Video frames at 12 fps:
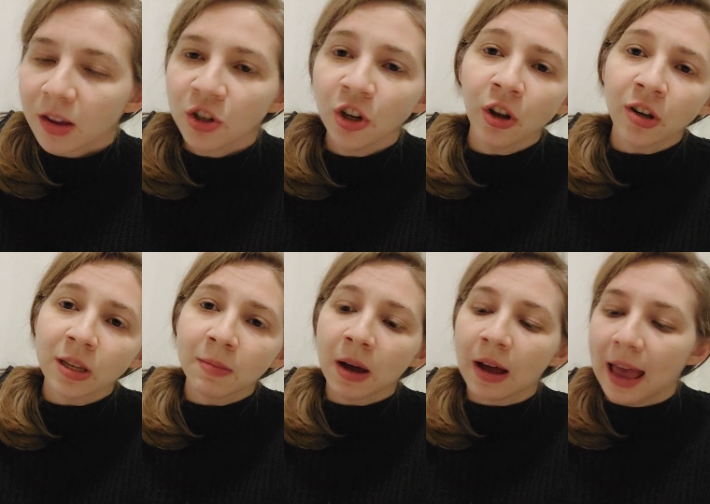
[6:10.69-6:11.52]
She talks
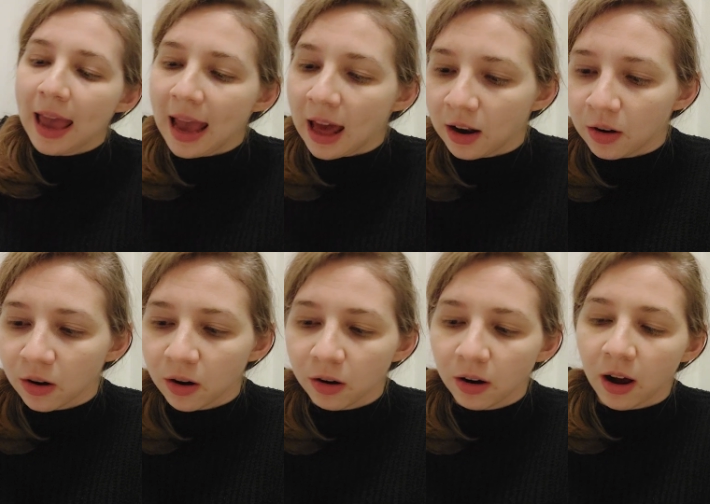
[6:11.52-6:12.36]
about
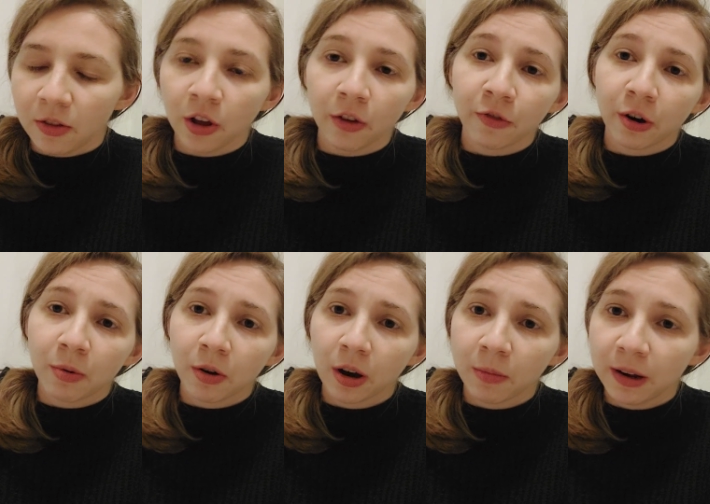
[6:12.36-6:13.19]
other
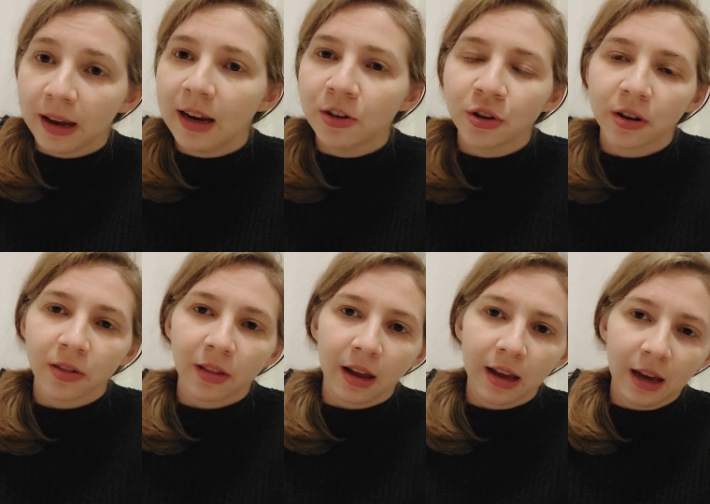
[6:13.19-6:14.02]
nonverbal communication
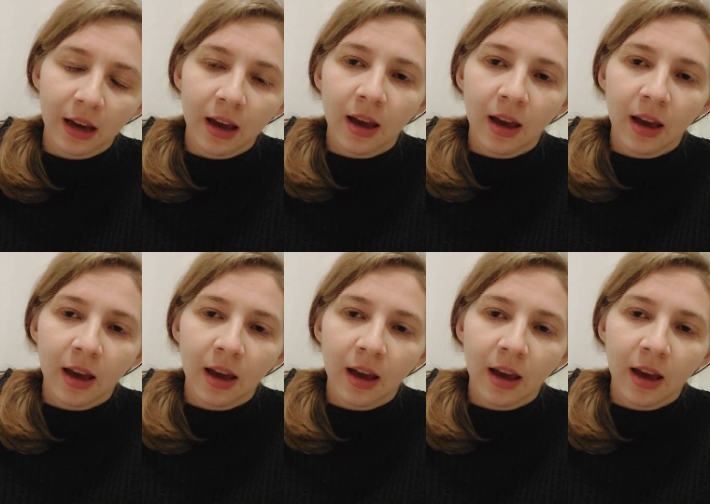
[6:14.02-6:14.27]
like